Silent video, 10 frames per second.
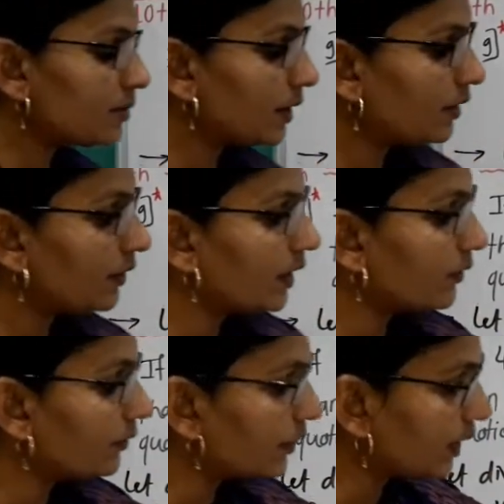between
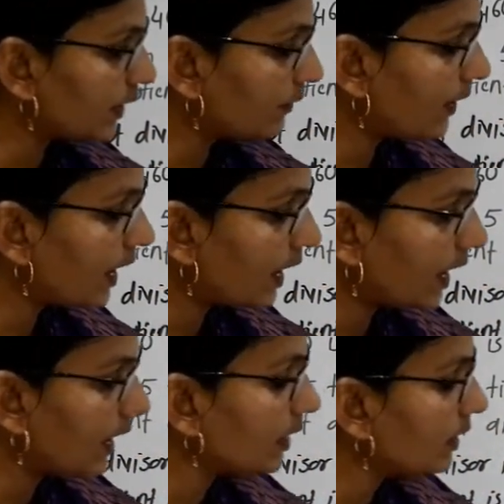45
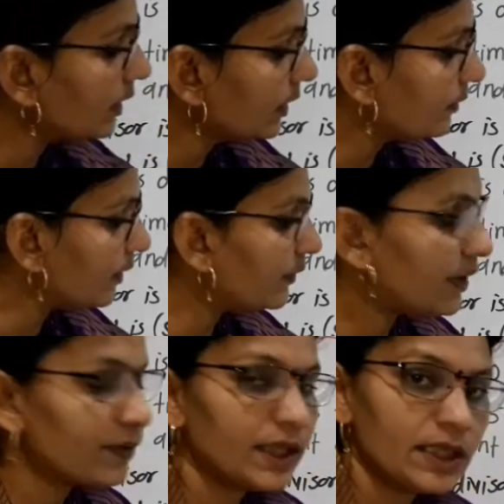and
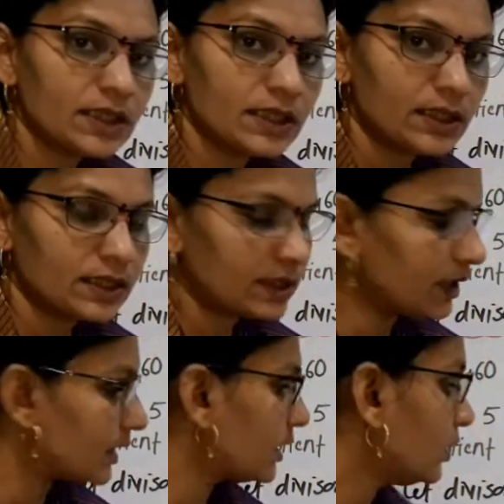51 is
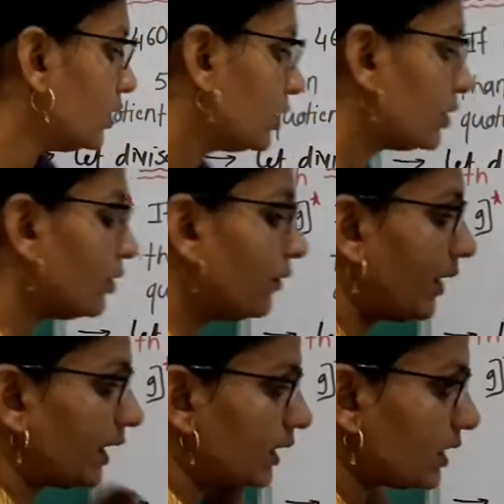6. So
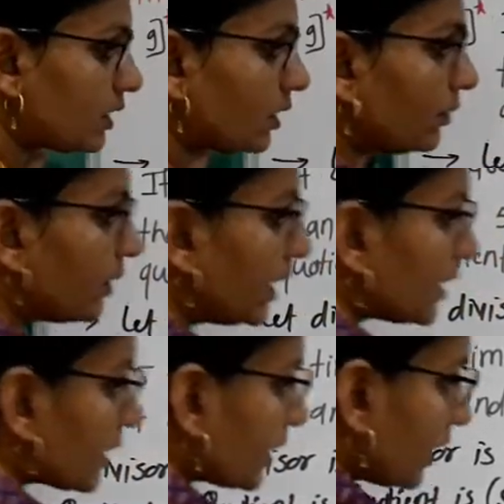factors of
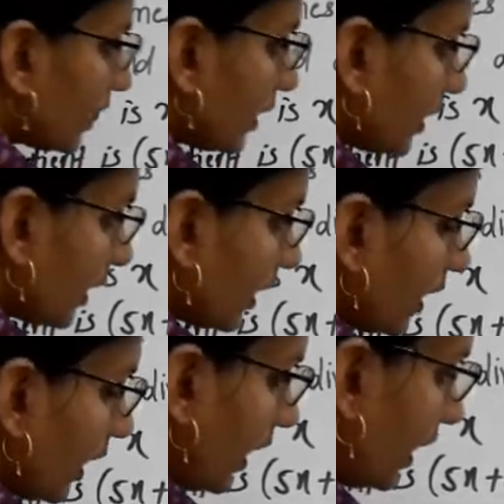these
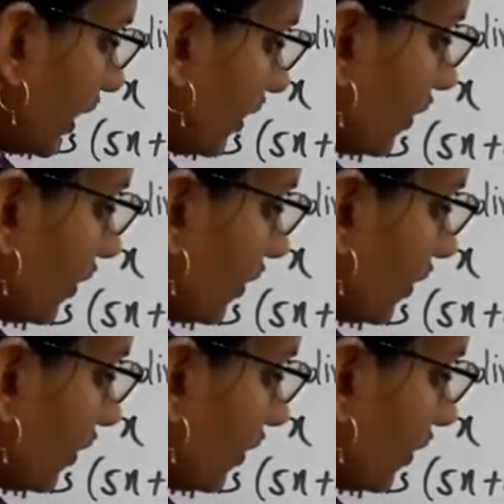are